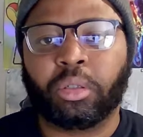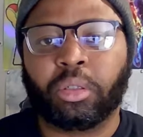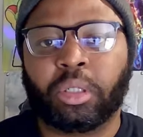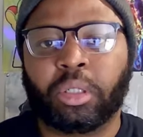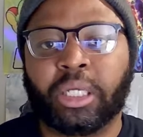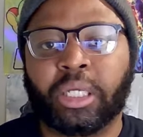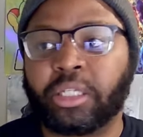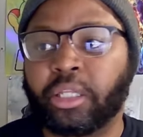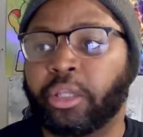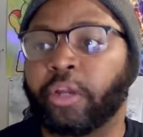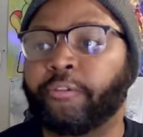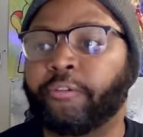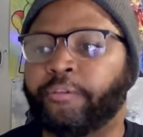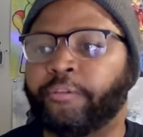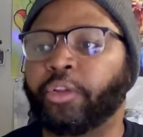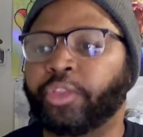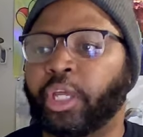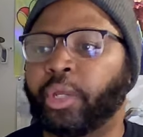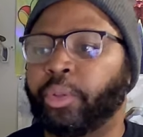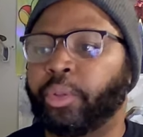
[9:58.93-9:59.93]
Is it their fault
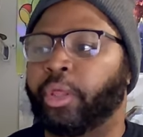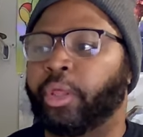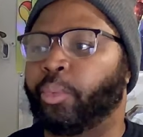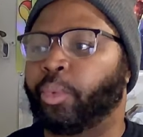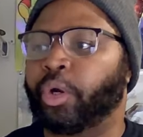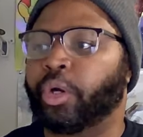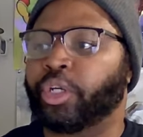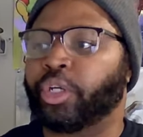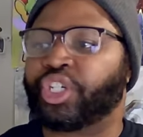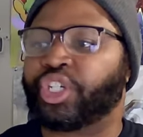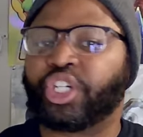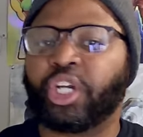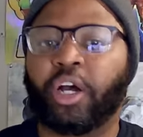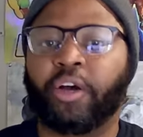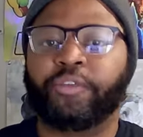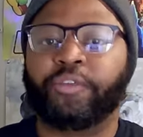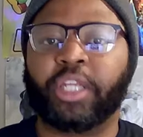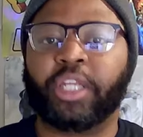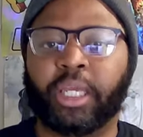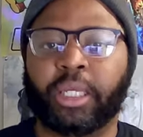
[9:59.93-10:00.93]
that they were
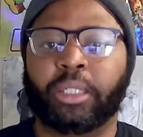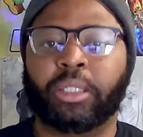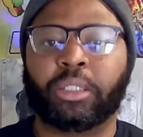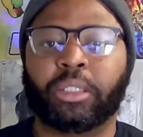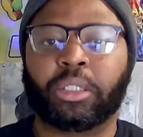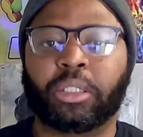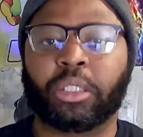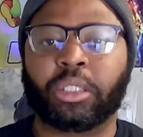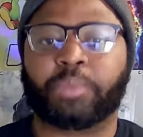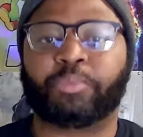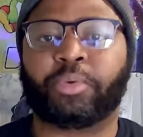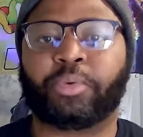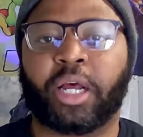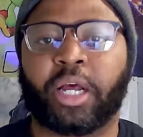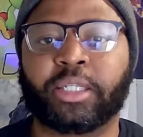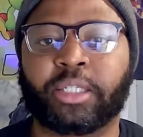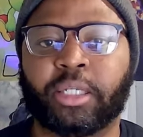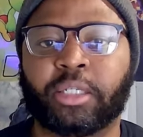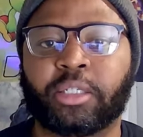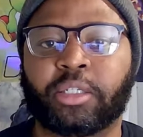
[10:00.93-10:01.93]
shoved into this
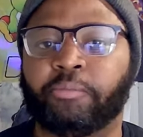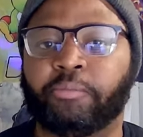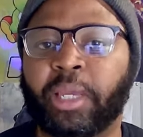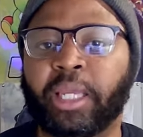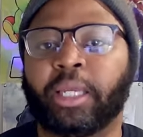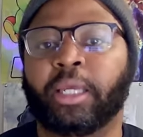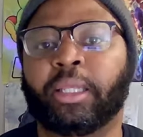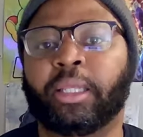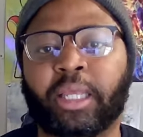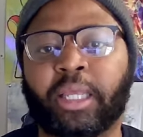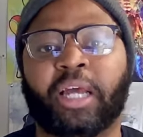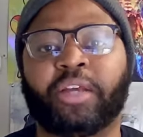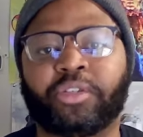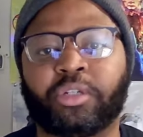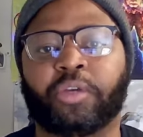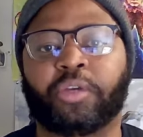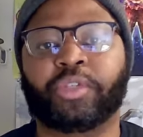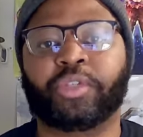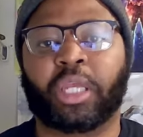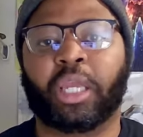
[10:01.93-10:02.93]
process of making a live
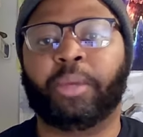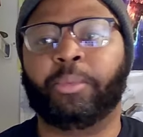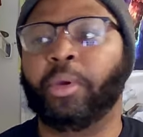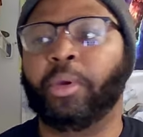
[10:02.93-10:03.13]
service game